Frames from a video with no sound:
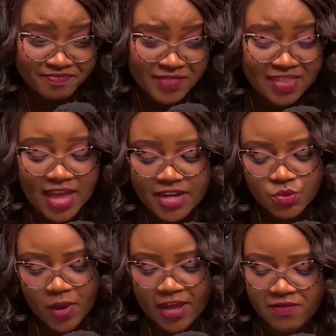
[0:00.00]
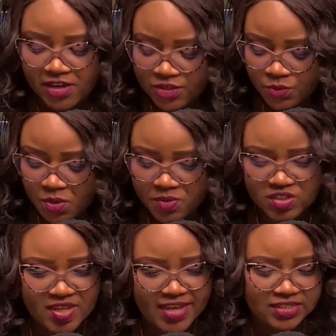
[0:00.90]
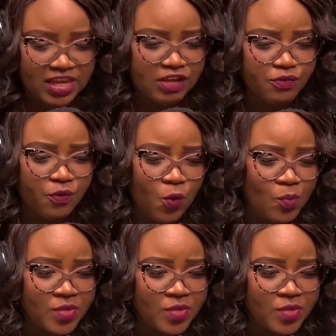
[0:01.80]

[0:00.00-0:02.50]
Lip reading: And that is why, even as we were just asking for